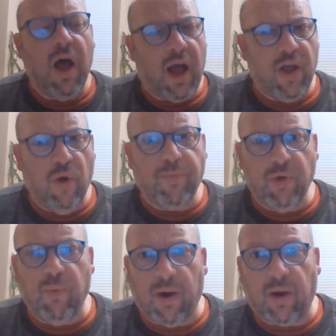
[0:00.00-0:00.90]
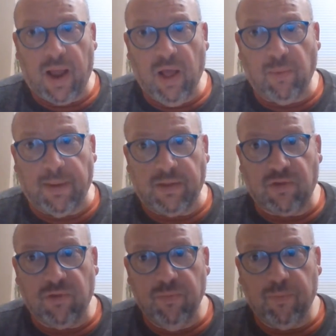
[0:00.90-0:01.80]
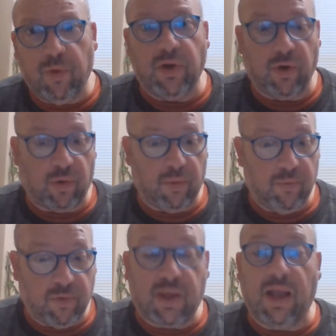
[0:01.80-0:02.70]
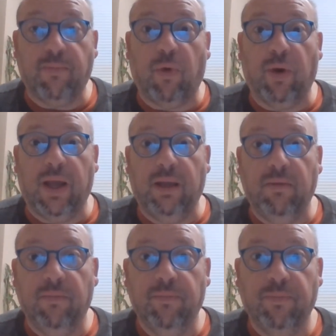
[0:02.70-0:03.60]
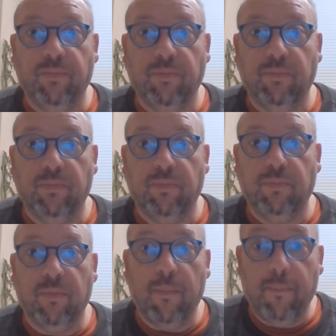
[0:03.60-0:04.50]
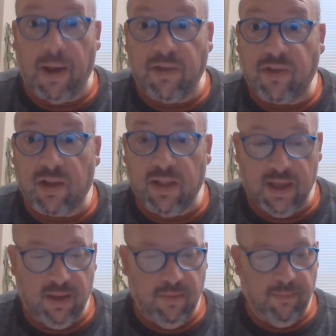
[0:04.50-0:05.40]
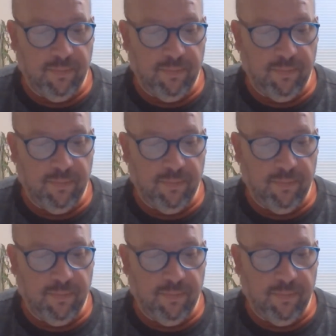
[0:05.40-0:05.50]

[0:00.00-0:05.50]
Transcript: I hope you wear helmets when you're skateboarding, bicycling,